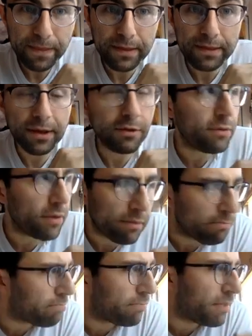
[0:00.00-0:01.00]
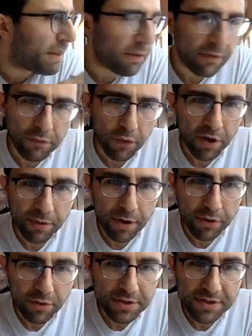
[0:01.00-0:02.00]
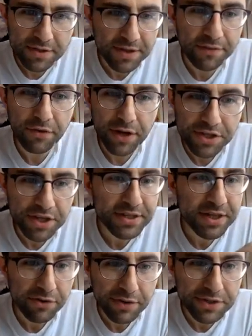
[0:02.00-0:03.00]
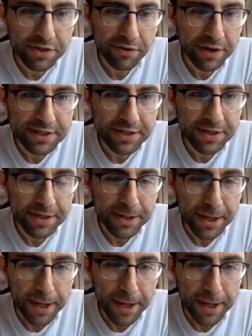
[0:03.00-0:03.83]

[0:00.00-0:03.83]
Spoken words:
Now, maybe if you've not come across differentiating or integrating